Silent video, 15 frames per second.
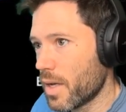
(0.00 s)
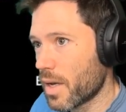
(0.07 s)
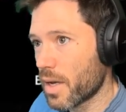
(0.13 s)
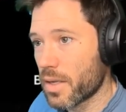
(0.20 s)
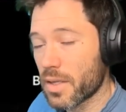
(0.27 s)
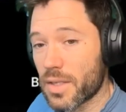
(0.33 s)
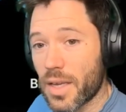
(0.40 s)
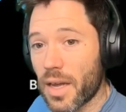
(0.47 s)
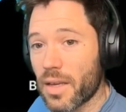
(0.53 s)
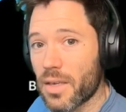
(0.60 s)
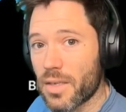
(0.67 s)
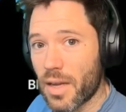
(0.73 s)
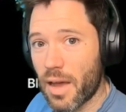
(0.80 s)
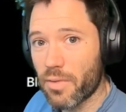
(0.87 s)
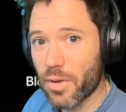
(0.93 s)
The
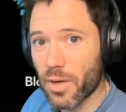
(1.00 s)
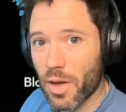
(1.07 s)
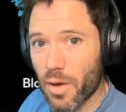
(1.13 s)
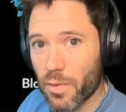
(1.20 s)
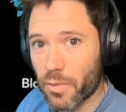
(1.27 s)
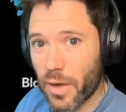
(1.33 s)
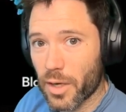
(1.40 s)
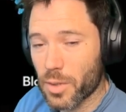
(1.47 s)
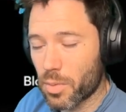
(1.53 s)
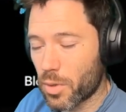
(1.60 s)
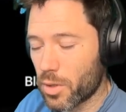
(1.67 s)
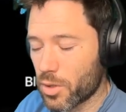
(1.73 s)
second level of export